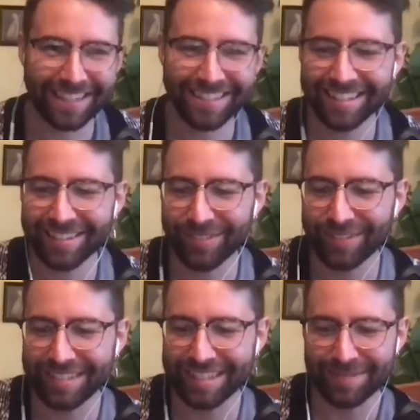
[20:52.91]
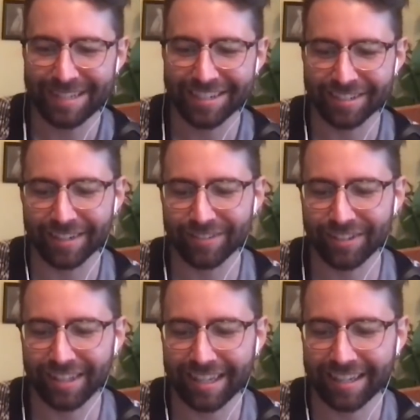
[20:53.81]
It's like 15 meters after
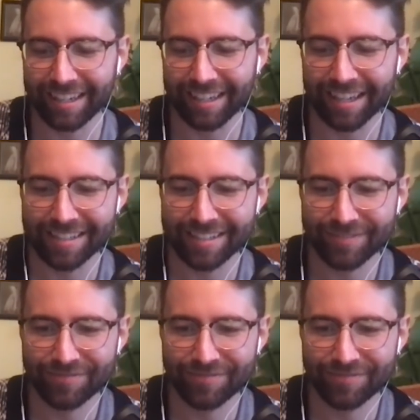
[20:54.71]
that, I guess.